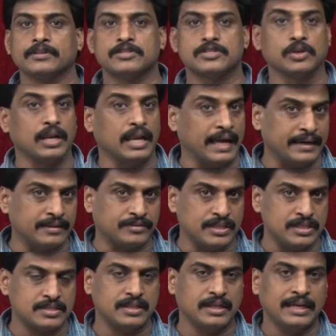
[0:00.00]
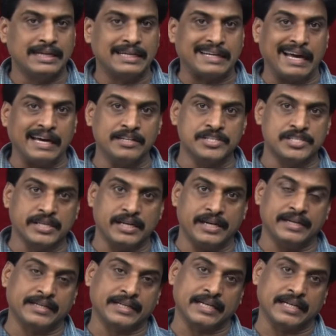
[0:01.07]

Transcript: So like this, translate